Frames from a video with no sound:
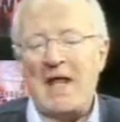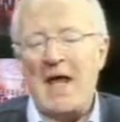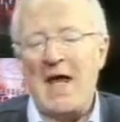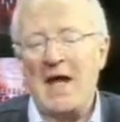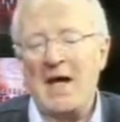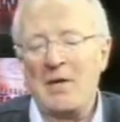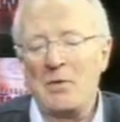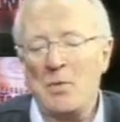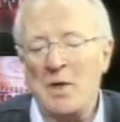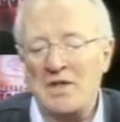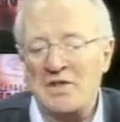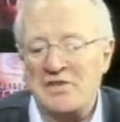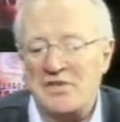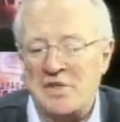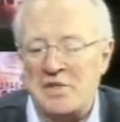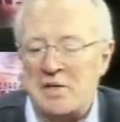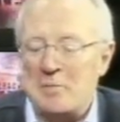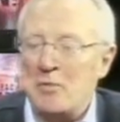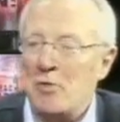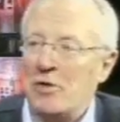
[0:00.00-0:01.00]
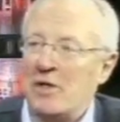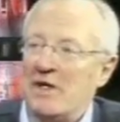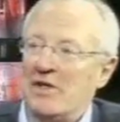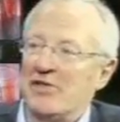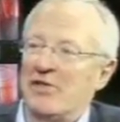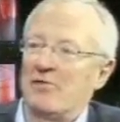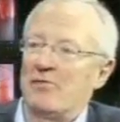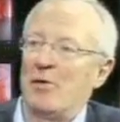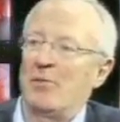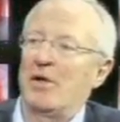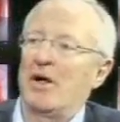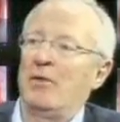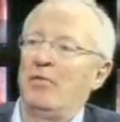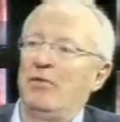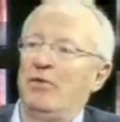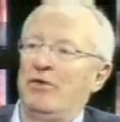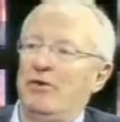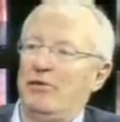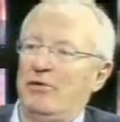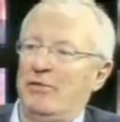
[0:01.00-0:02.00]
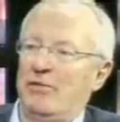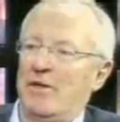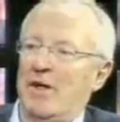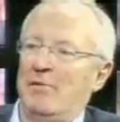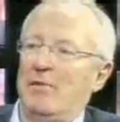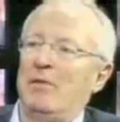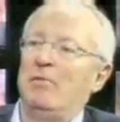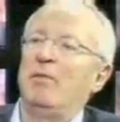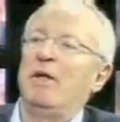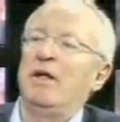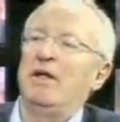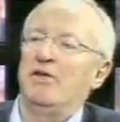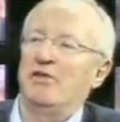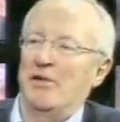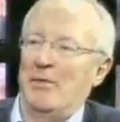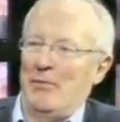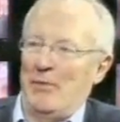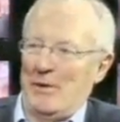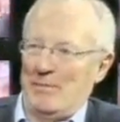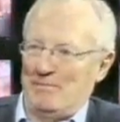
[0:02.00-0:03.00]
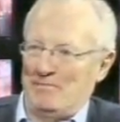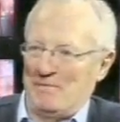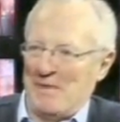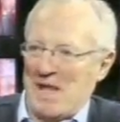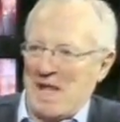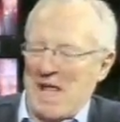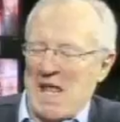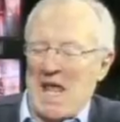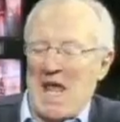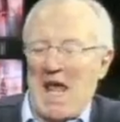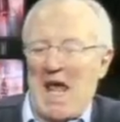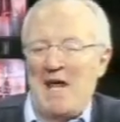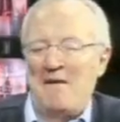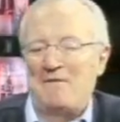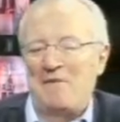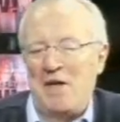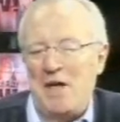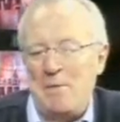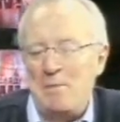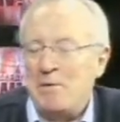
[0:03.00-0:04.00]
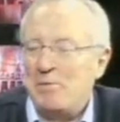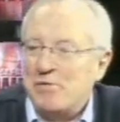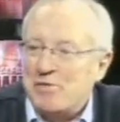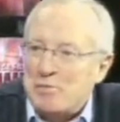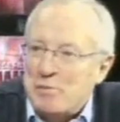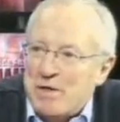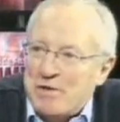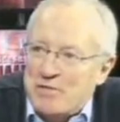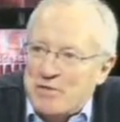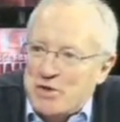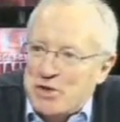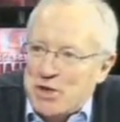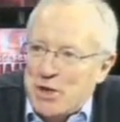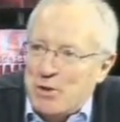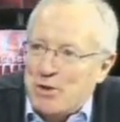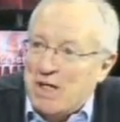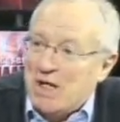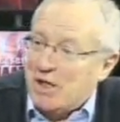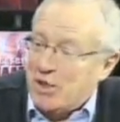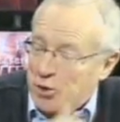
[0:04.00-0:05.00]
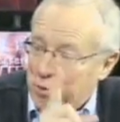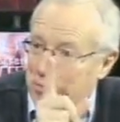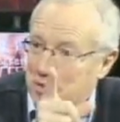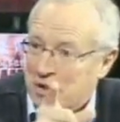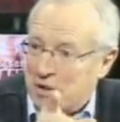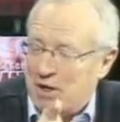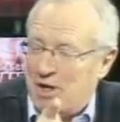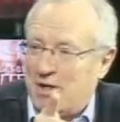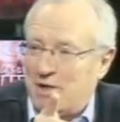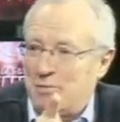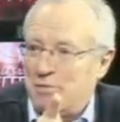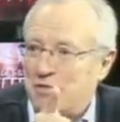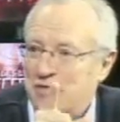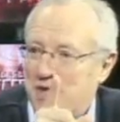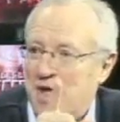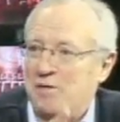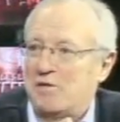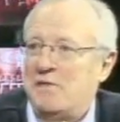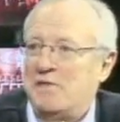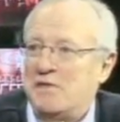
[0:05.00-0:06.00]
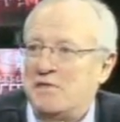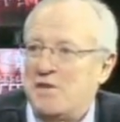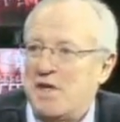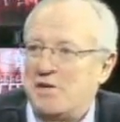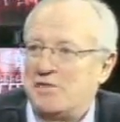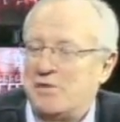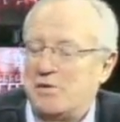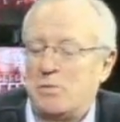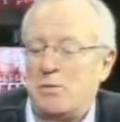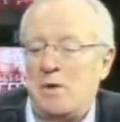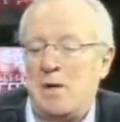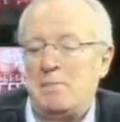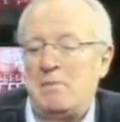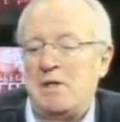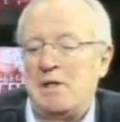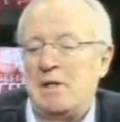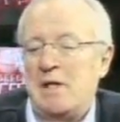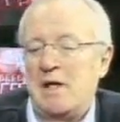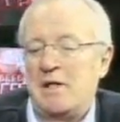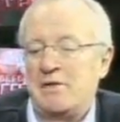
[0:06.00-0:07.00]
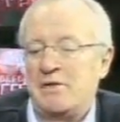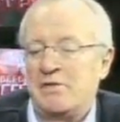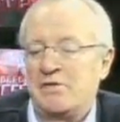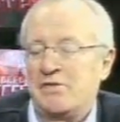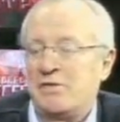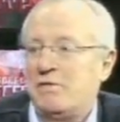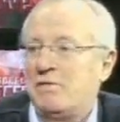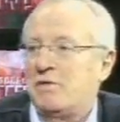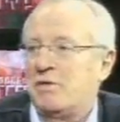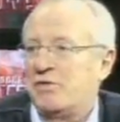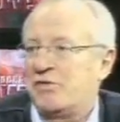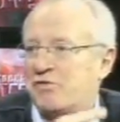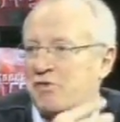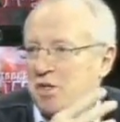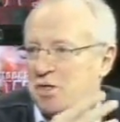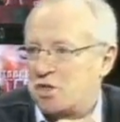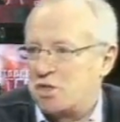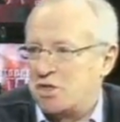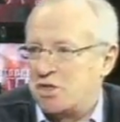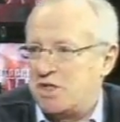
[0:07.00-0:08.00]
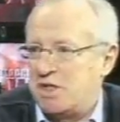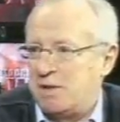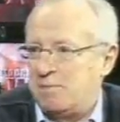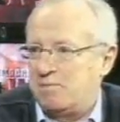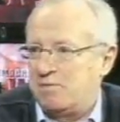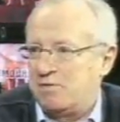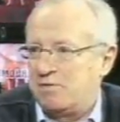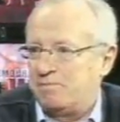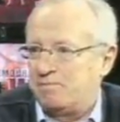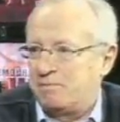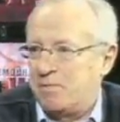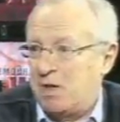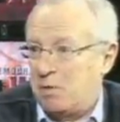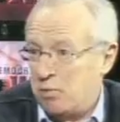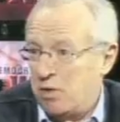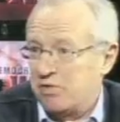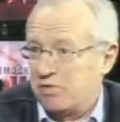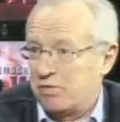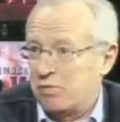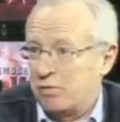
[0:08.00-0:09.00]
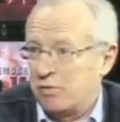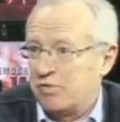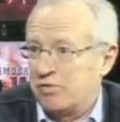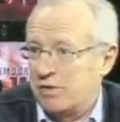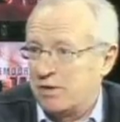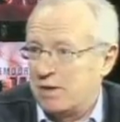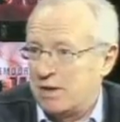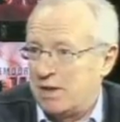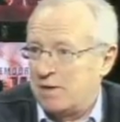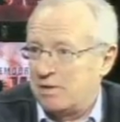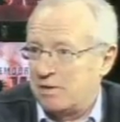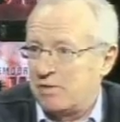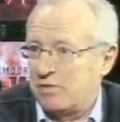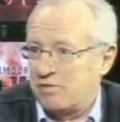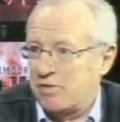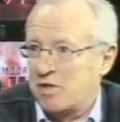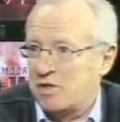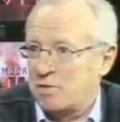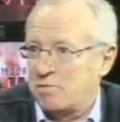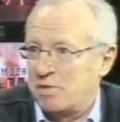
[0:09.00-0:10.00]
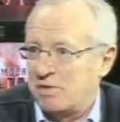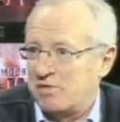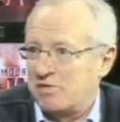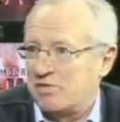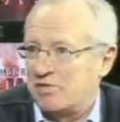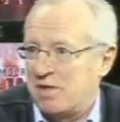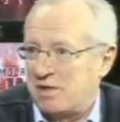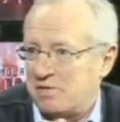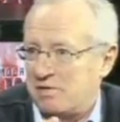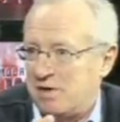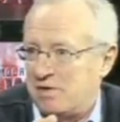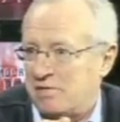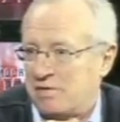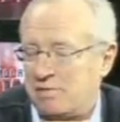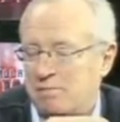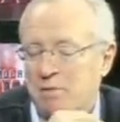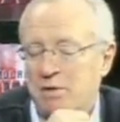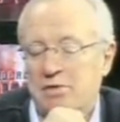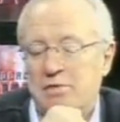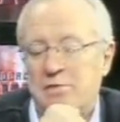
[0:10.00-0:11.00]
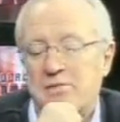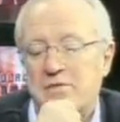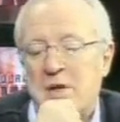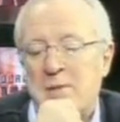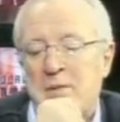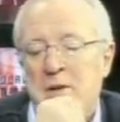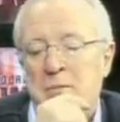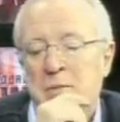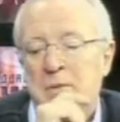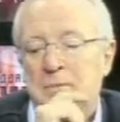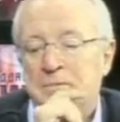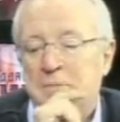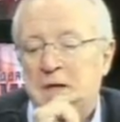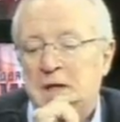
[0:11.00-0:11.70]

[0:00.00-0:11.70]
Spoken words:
and one Sunday morning he said, Robert, I want you to come and meet someone. And for him it was a bit of a joke. He knew bin Laden was out in the desert, where bin Laden's construction teams, he was of course in the construction business, as most of his family were,